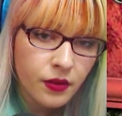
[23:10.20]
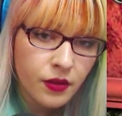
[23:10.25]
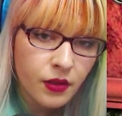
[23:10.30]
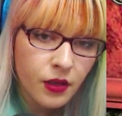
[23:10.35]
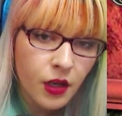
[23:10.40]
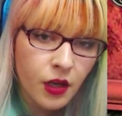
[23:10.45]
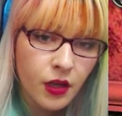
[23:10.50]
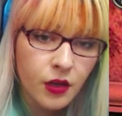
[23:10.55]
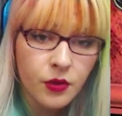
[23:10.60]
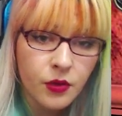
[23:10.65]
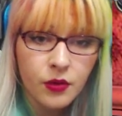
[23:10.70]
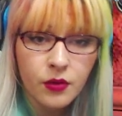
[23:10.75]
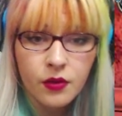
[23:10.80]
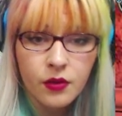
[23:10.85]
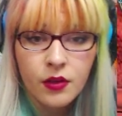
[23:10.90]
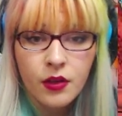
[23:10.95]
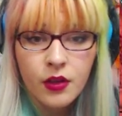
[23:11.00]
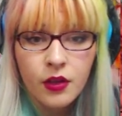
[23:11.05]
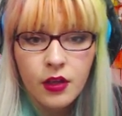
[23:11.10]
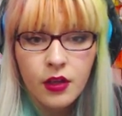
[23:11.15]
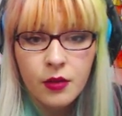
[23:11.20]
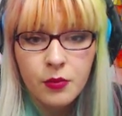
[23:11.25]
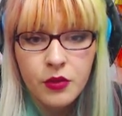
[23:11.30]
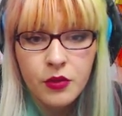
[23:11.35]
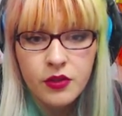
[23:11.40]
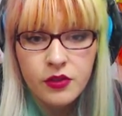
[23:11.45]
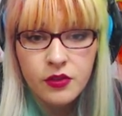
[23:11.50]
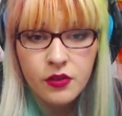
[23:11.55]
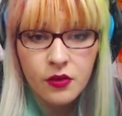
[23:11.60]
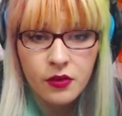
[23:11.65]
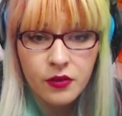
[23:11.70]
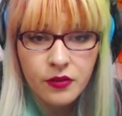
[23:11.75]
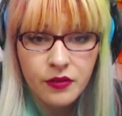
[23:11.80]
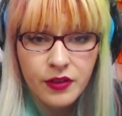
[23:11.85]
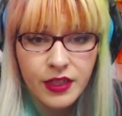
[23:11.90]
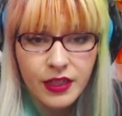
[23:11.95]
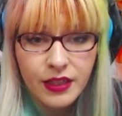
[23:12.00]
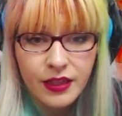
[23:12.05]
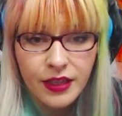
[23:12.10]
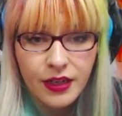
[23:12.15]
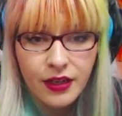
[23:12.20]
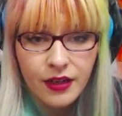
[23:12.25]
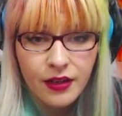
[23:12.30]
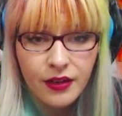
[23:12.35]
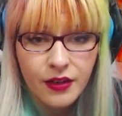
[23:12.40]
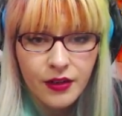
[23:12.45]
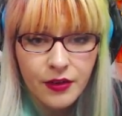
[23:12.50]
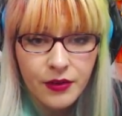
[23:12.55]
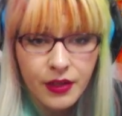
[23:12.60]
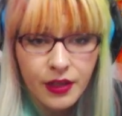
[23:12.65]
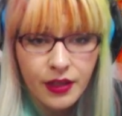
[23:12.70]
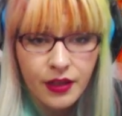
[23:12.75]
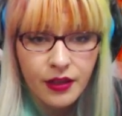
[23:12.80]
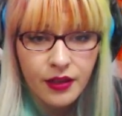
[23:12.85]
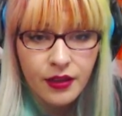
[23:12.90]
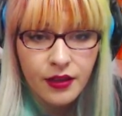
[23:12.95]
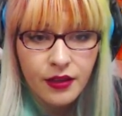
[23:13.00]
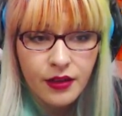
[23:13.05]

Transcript: Oh, I'm gonna put Sullivan in there? Okay.